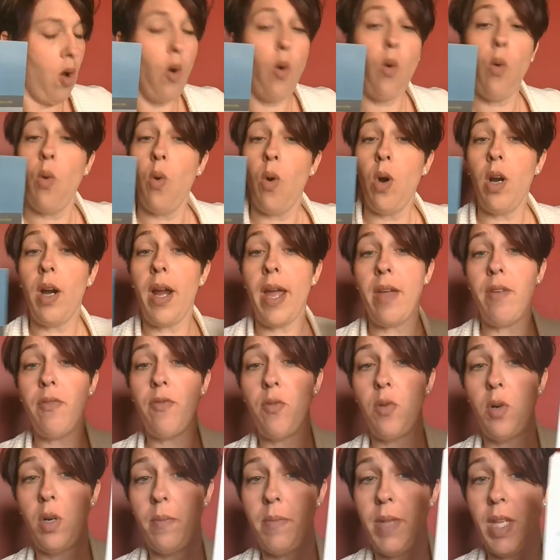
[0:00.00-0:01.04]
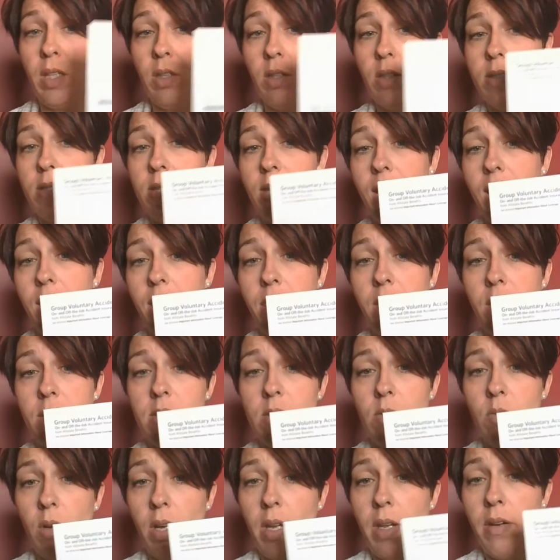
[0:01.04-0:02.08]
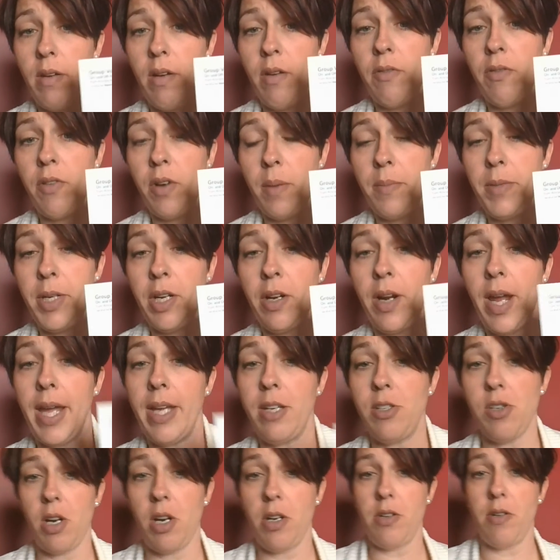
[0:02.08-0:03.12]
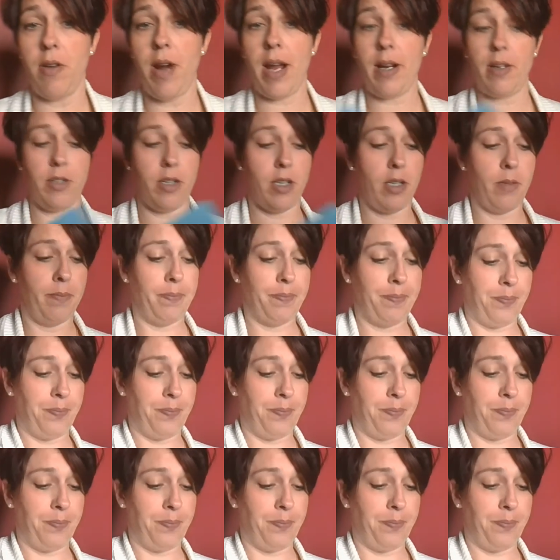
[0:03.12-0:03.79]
or a form that looks like this one from your HR director.